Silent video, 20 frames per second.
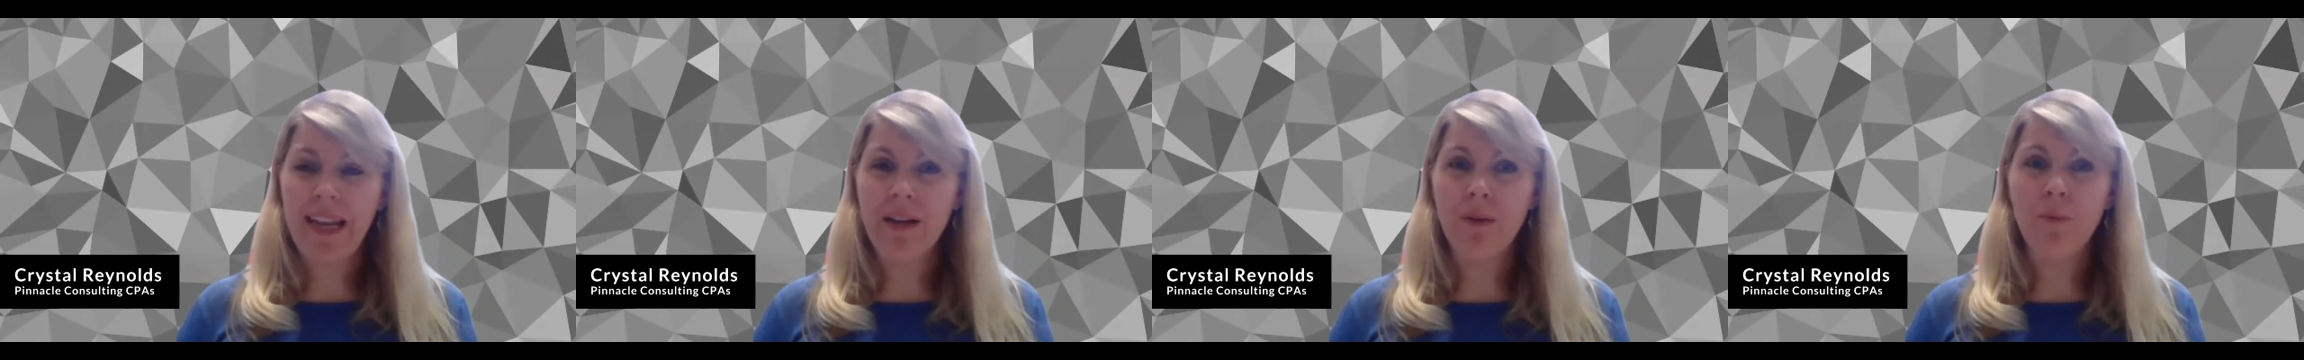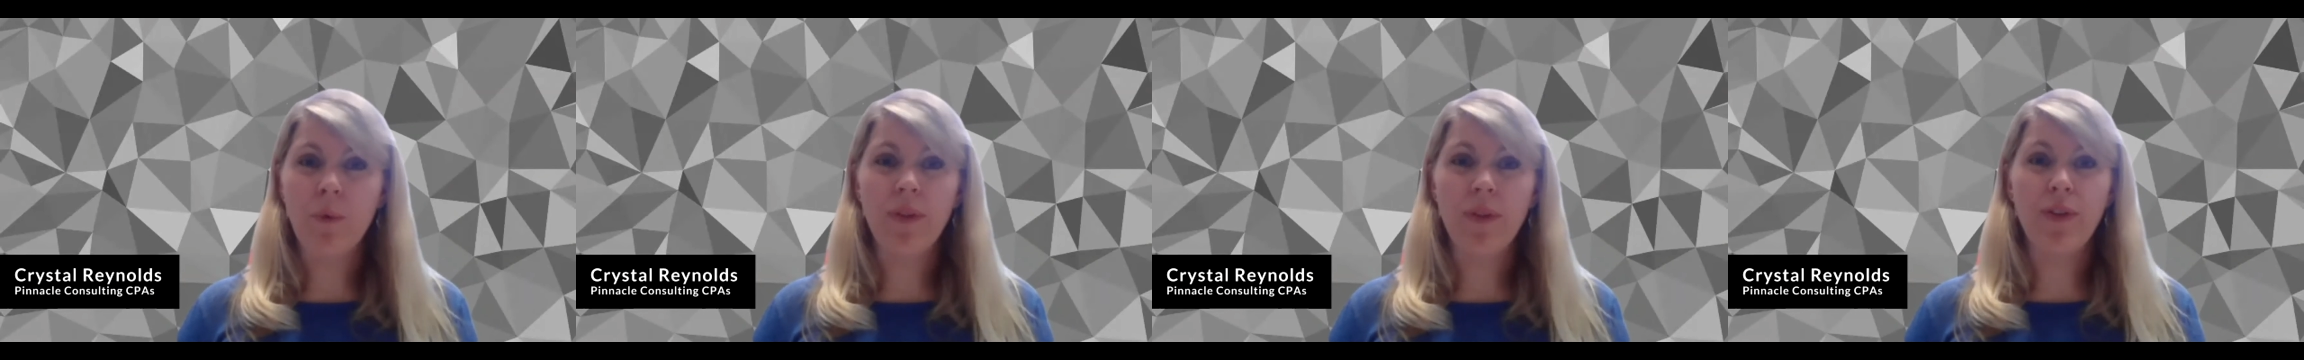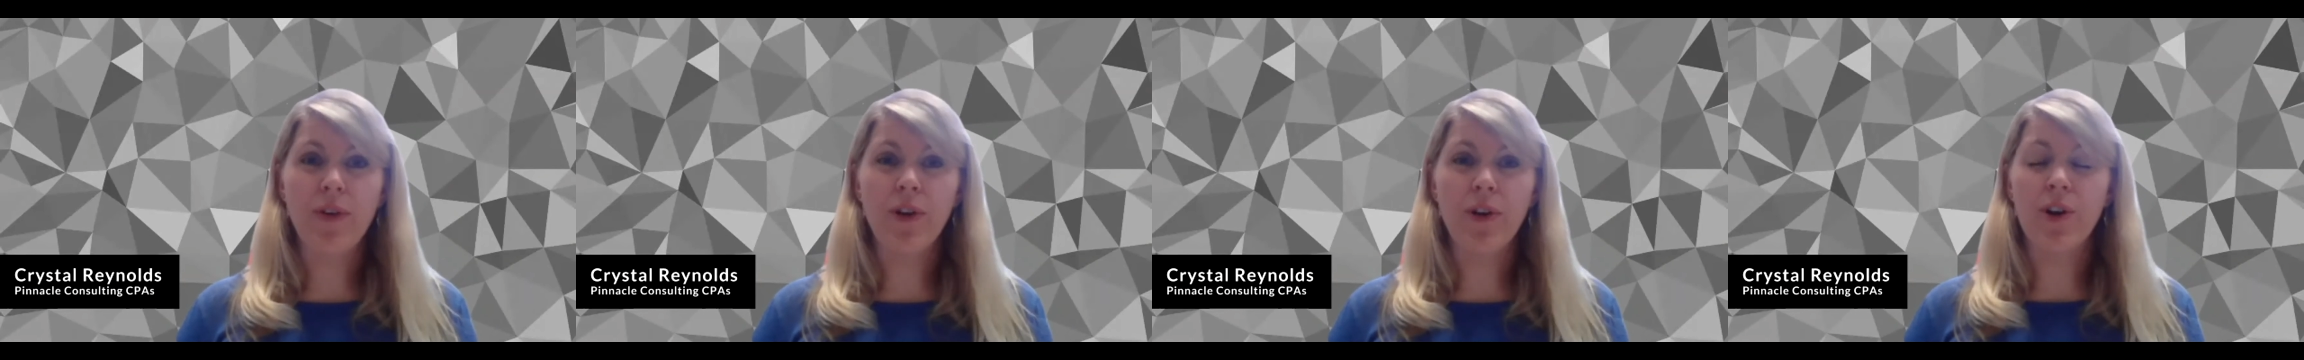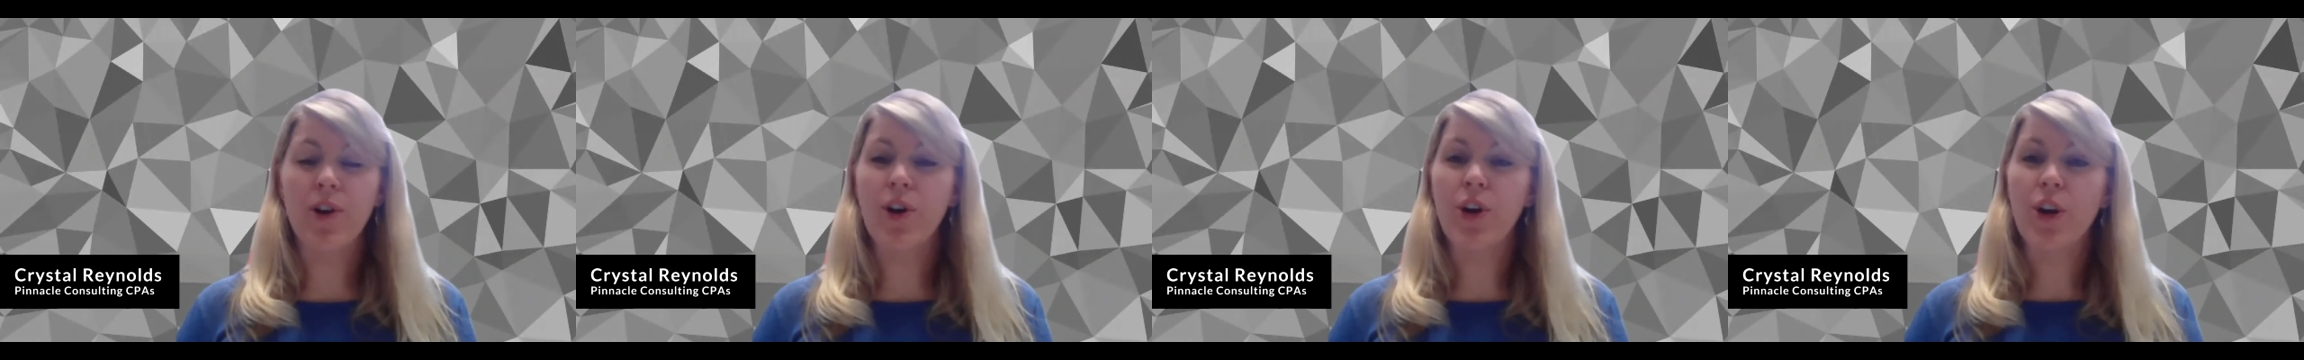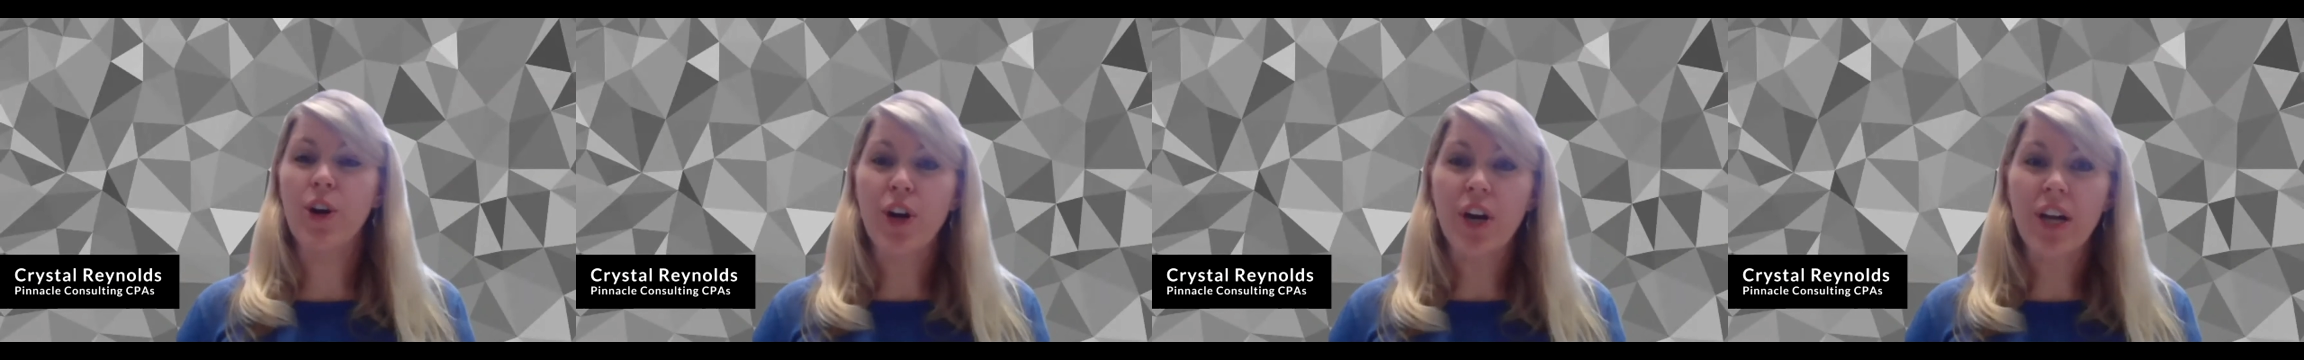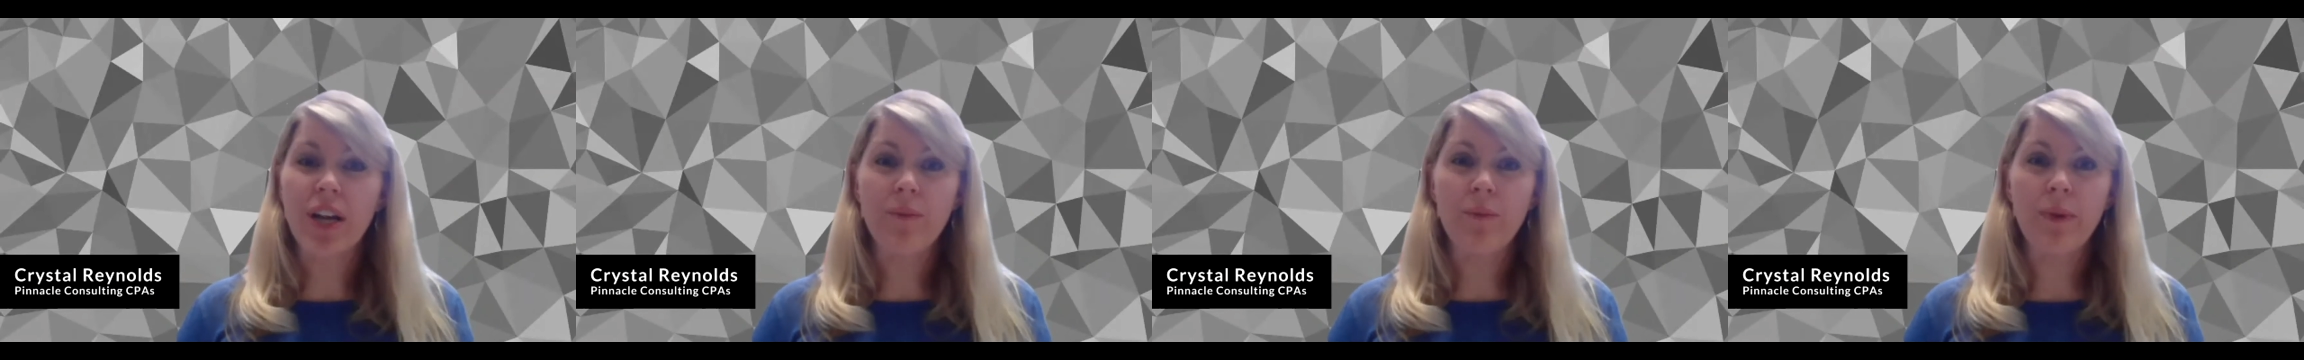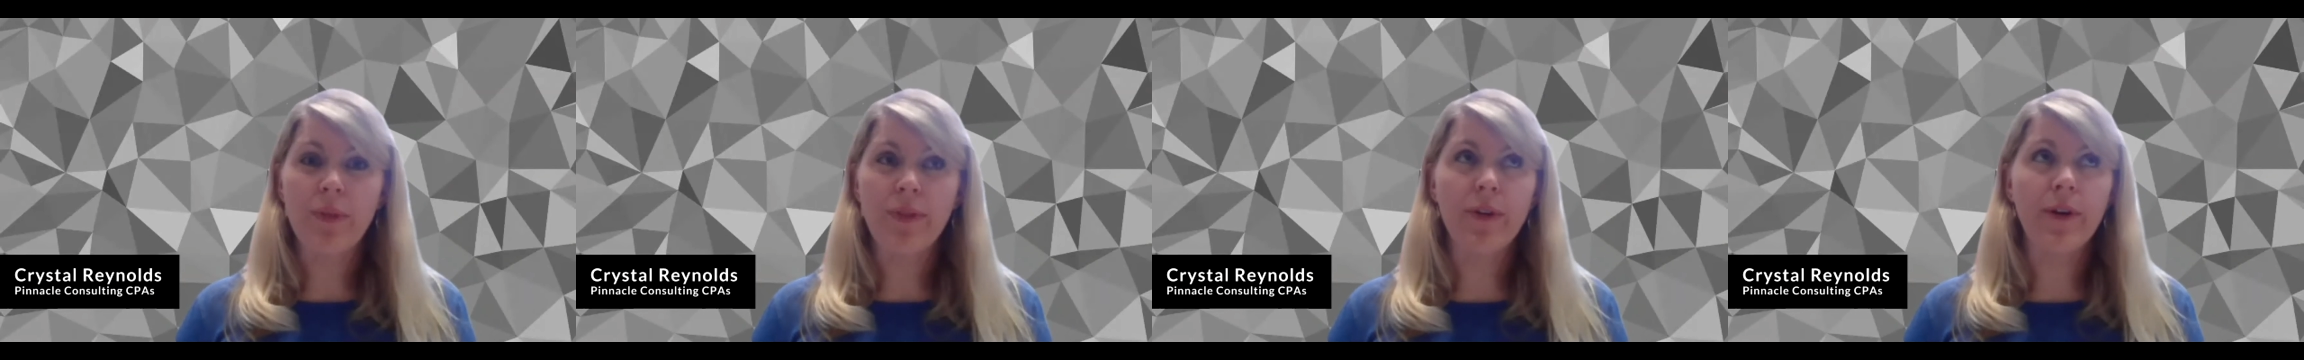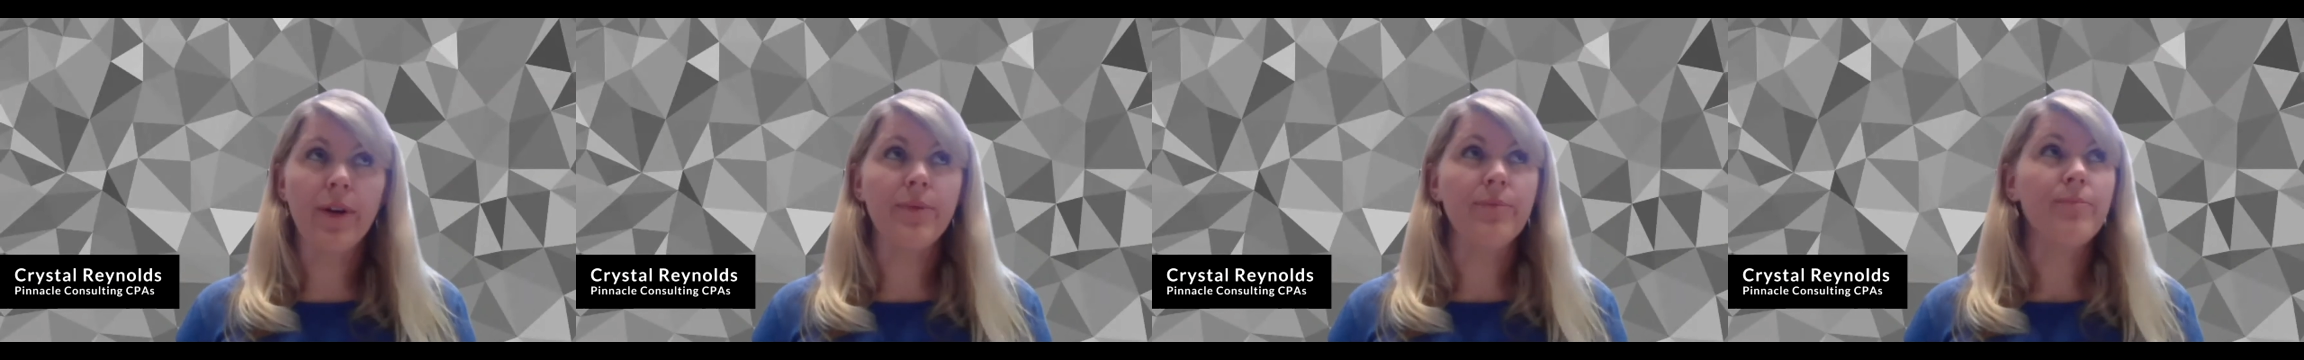in with
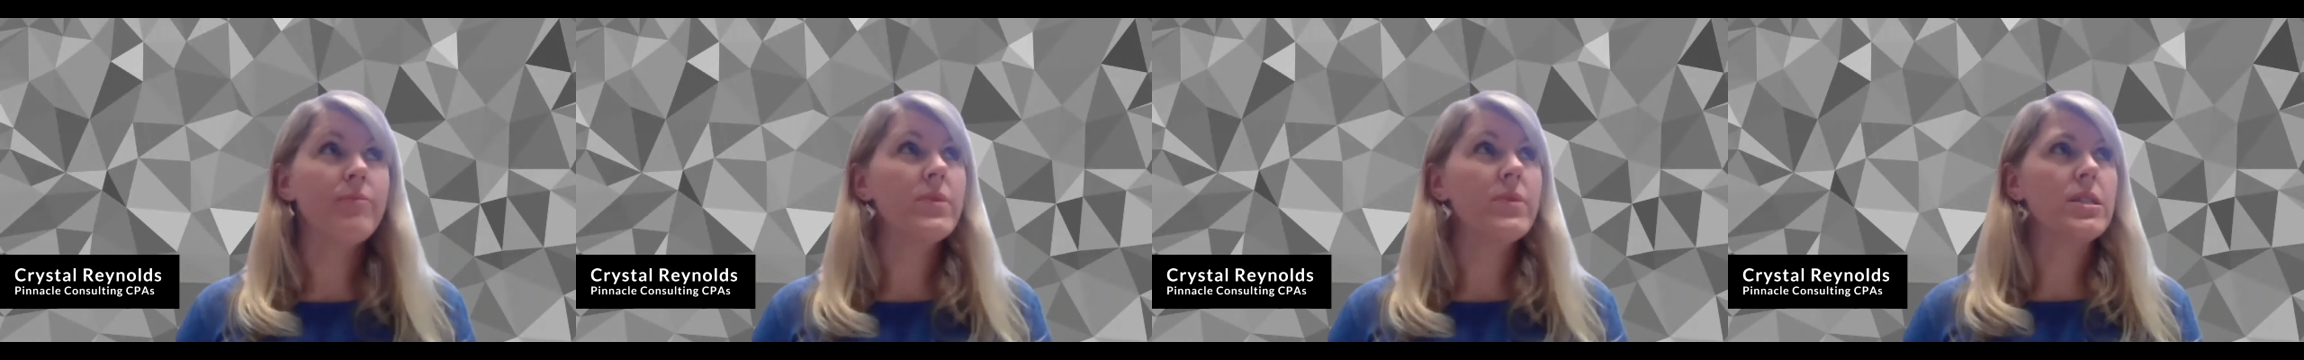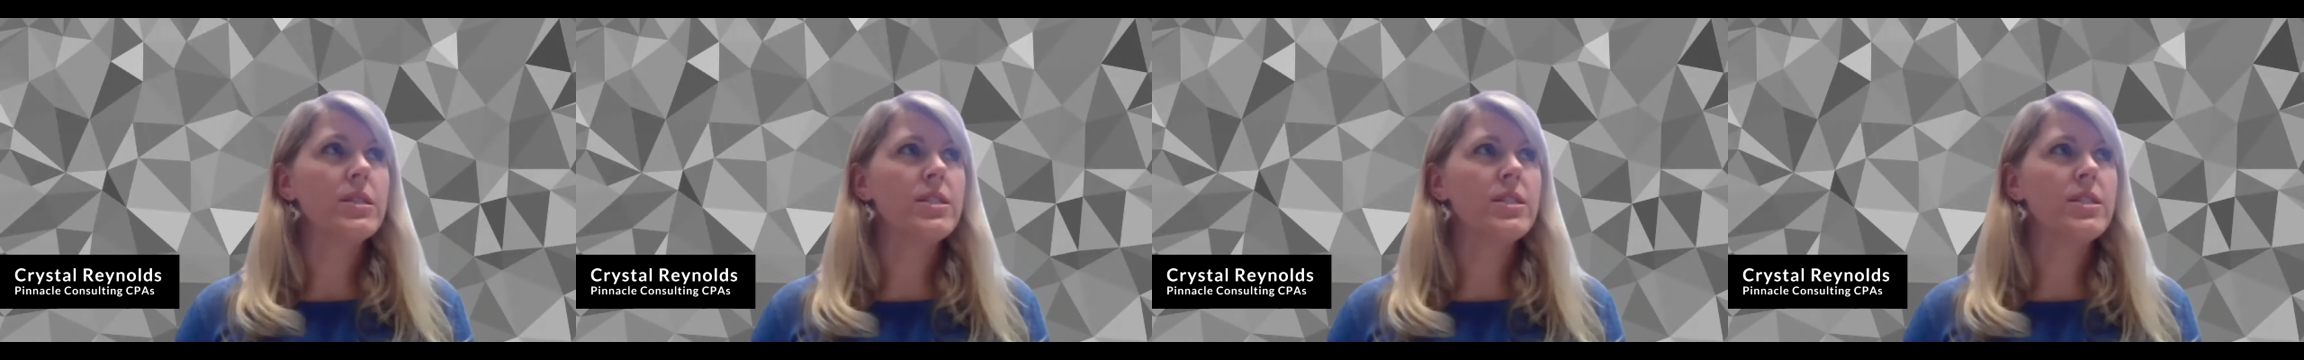your